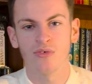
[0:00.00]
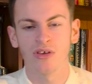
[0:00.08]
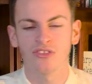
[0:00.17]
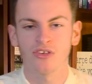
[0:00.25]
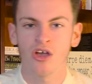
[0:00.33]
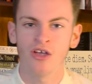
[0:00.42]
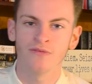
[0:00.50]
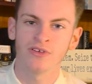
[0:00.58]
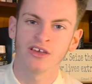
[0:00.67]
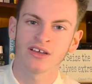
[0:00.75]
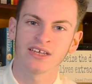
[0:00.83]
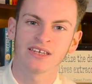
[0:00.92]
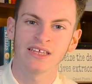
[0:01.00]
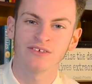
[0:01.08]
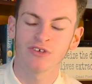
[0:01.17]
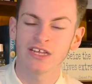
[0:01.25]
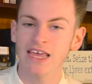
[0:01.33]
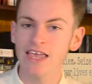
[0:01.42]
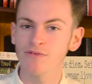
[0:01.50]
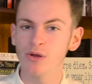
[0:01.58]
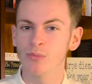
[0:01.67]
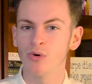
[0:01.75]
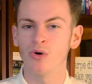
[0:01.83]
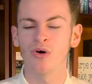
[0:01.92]
and so hopefully I can read even
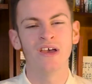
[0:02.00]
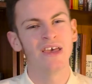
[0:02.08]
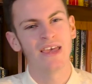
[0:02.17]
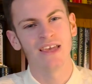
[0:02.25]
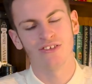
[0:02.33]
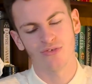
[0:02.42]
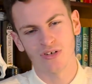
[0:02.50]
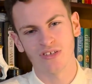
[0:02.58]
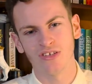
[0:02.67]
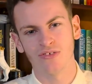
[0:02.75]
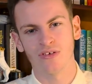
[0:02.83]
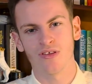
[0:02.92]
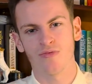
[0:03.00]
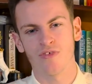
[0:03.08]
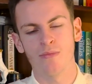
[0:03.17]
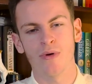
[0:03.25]
more in 2023.